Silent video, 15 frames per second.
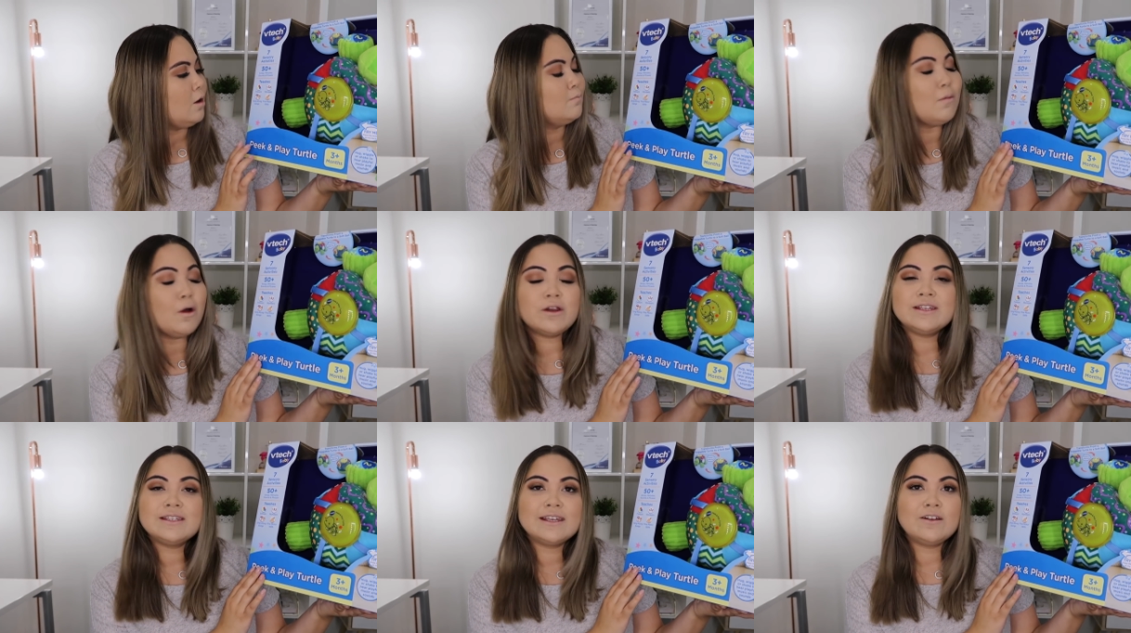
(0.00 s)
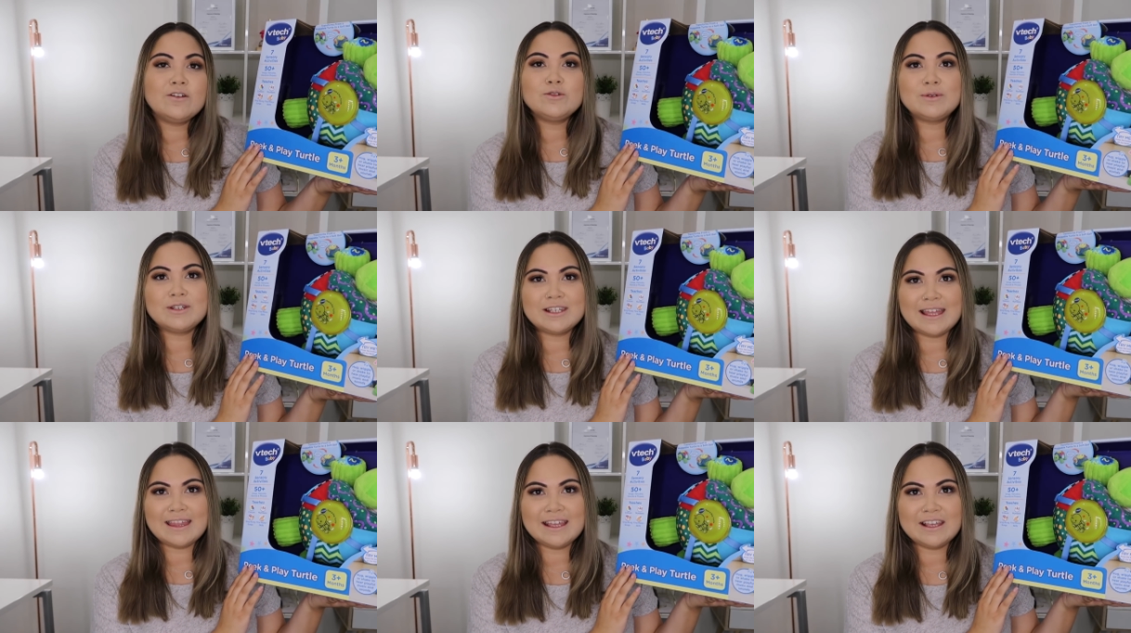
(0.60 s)
motor skills,
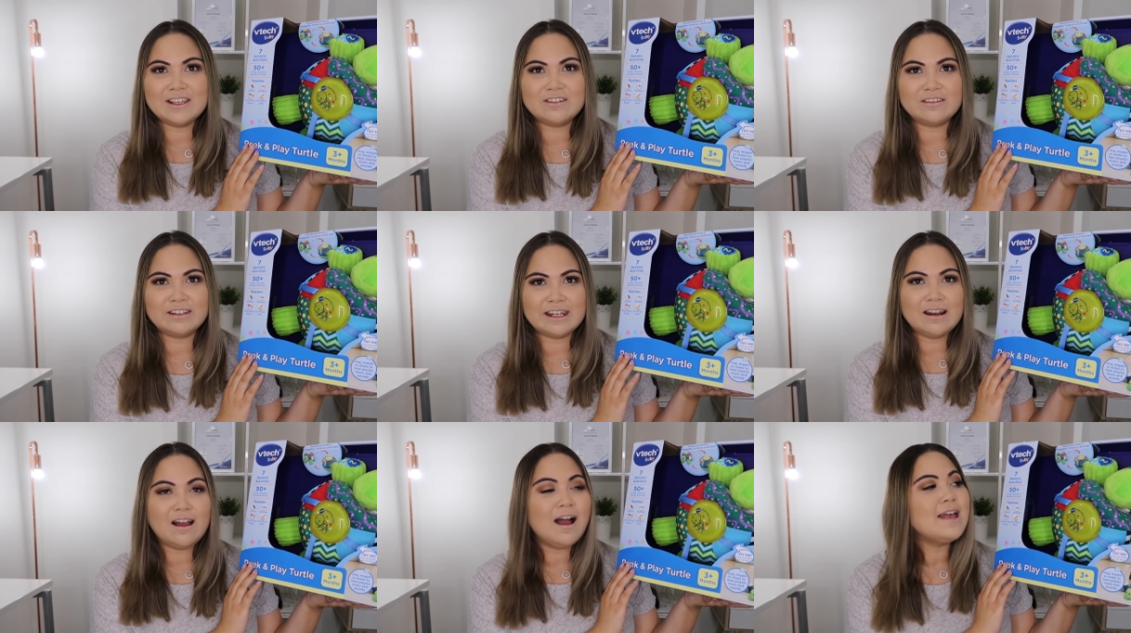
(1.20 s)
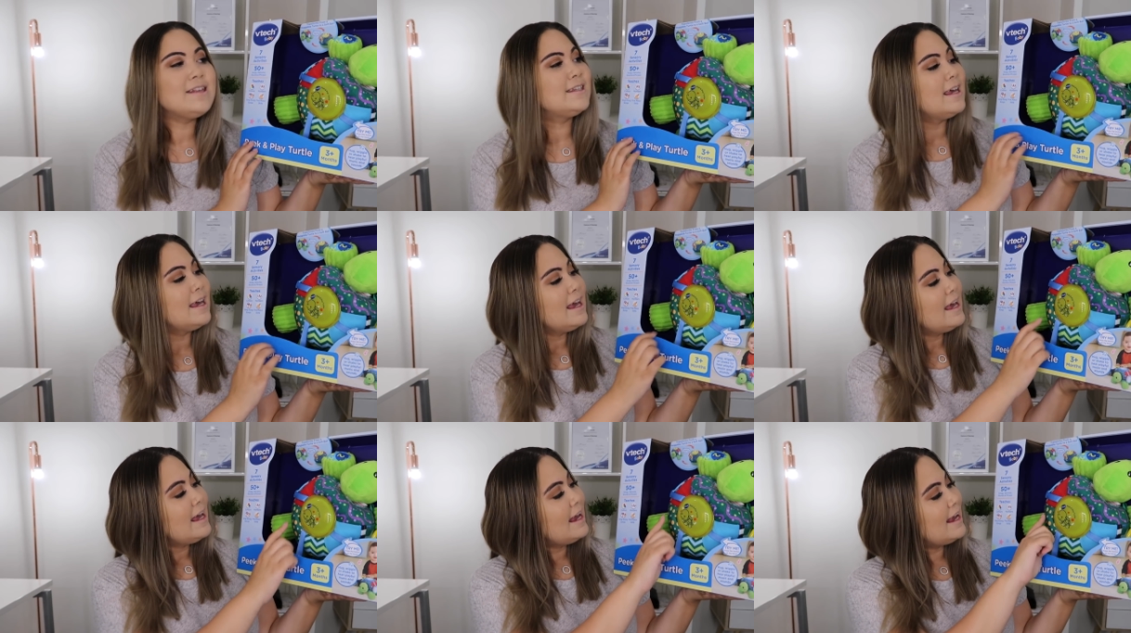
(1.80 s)
which I think is really nice.
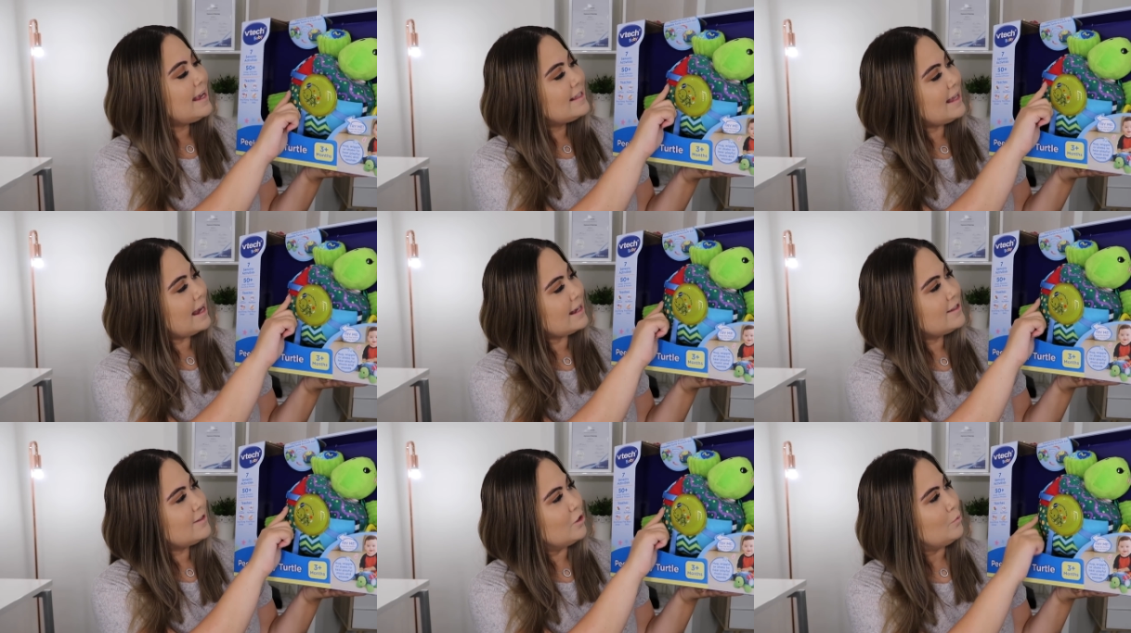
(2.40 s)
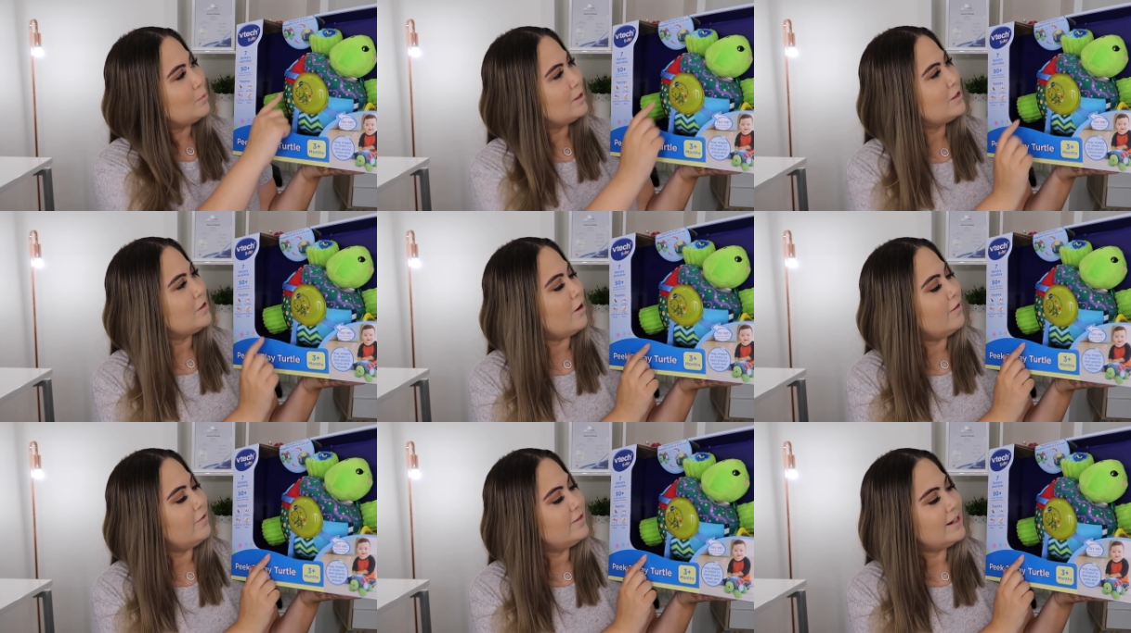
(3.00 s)
He's like super
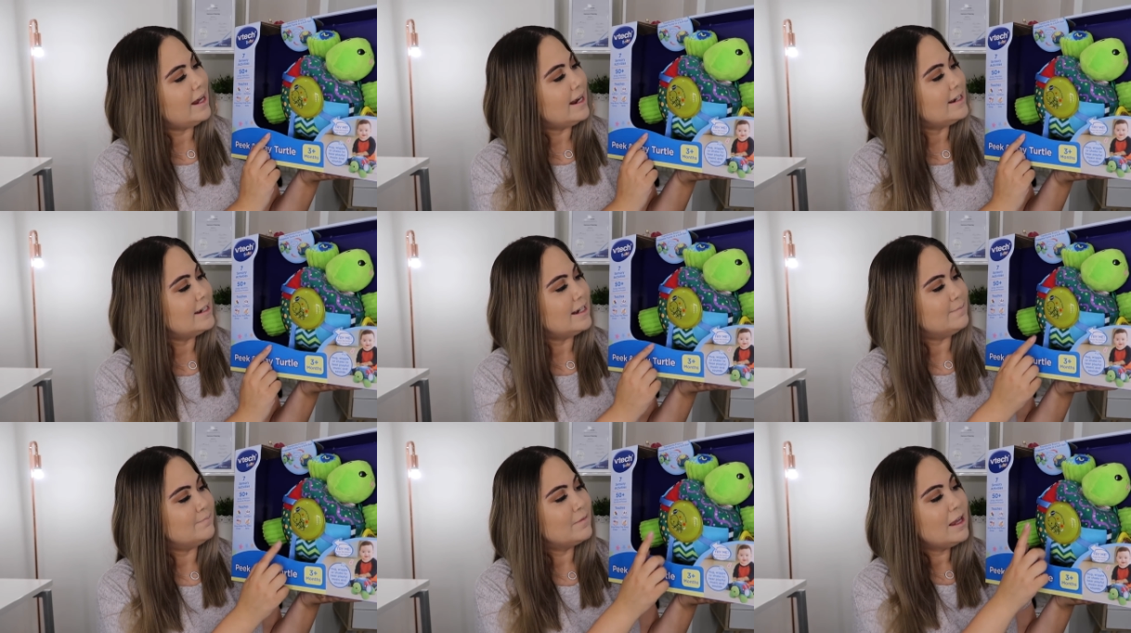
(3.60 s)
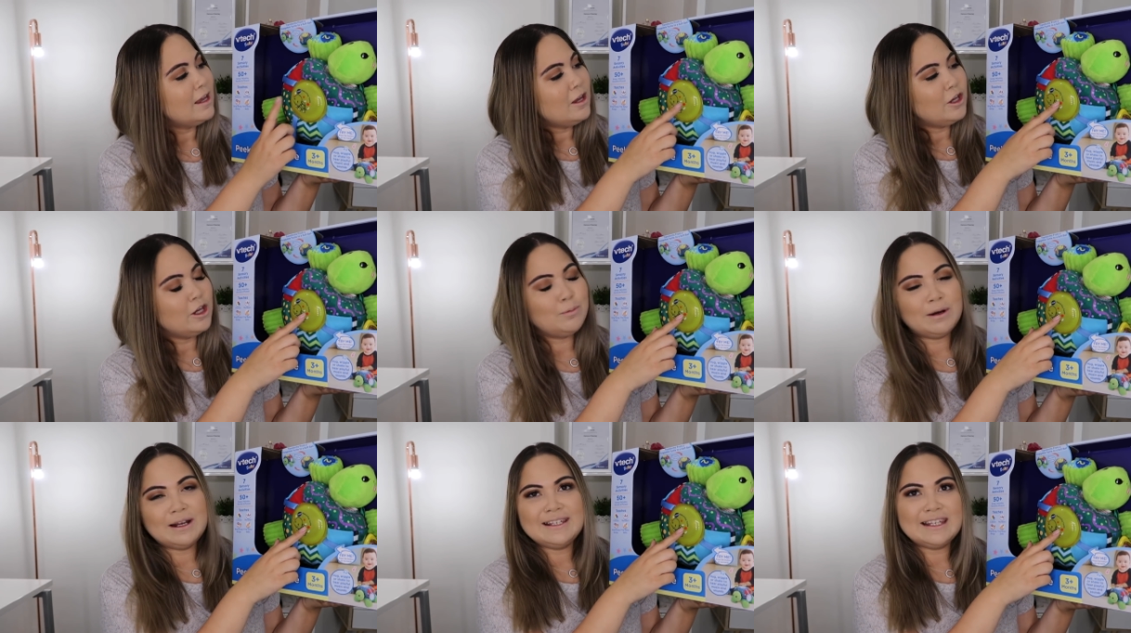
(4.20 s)
soft and um,
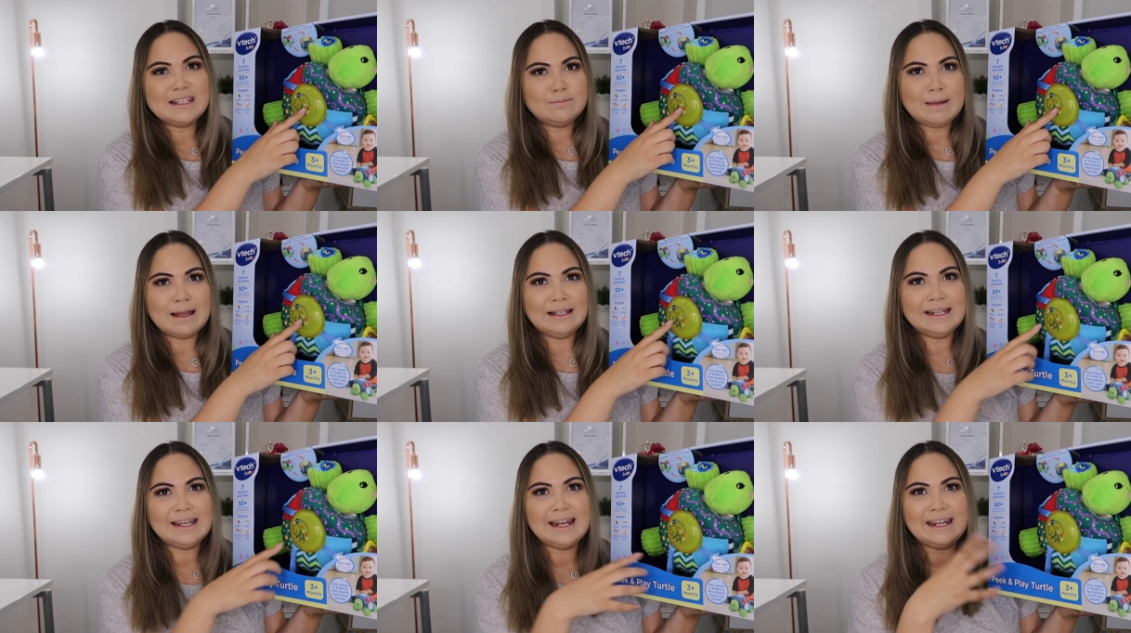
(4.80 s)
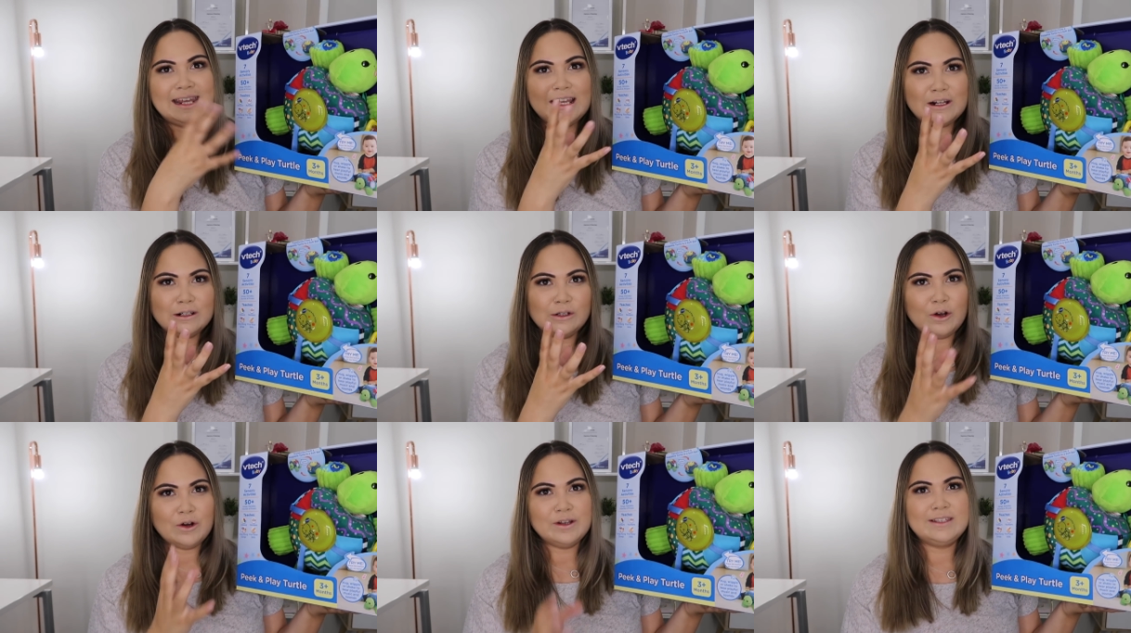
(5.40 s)
you press his belly and he
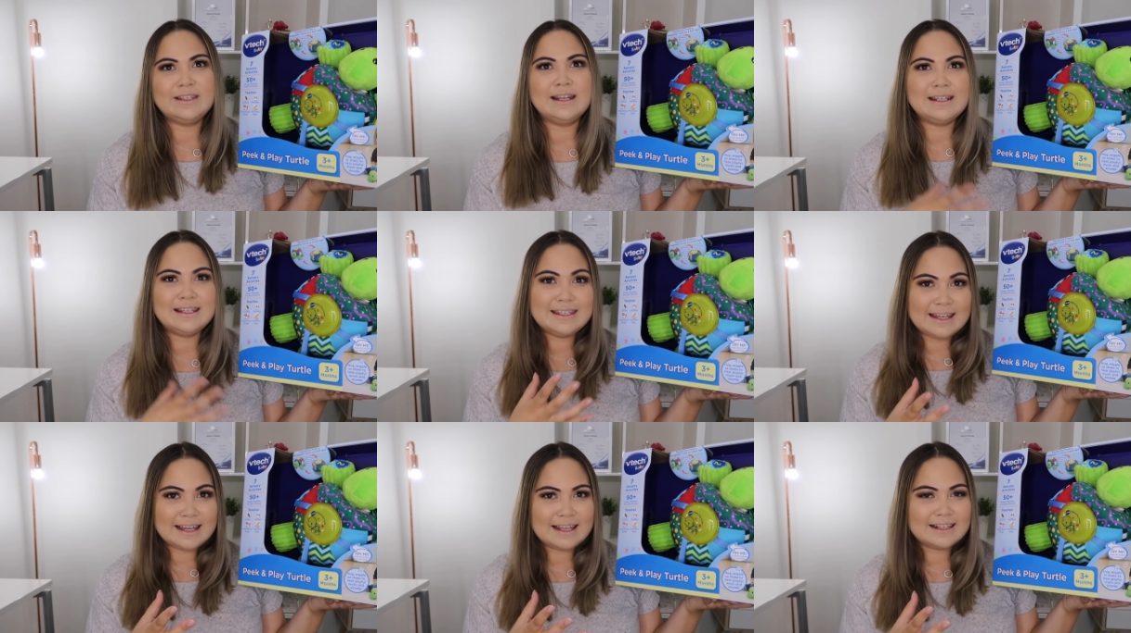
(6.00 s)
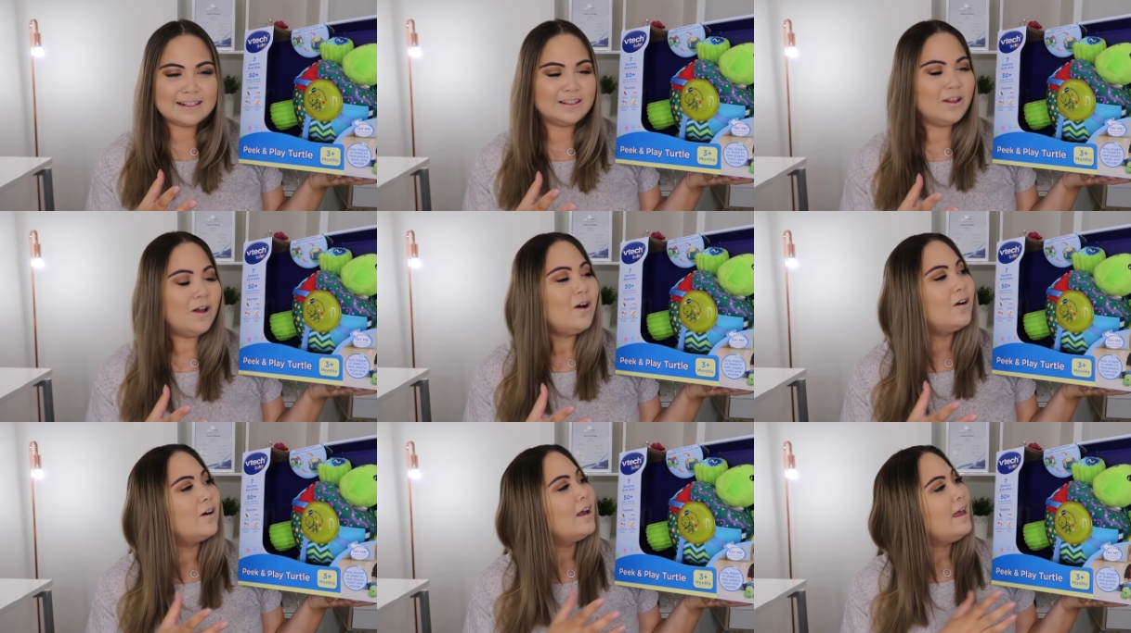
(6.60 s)
glows and sings
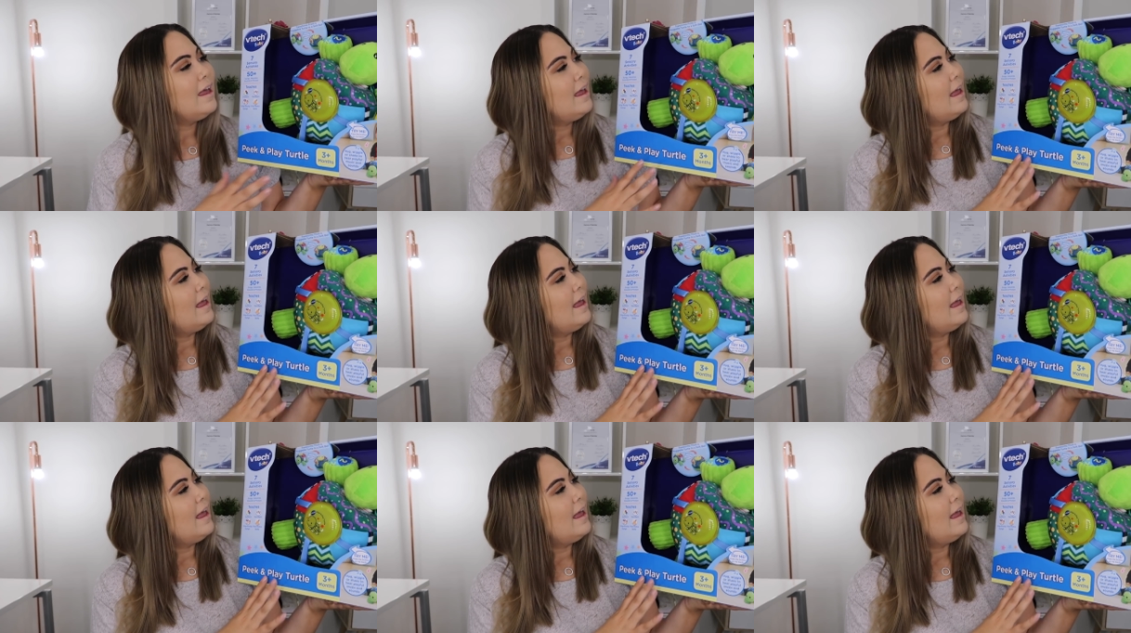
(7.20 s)
along.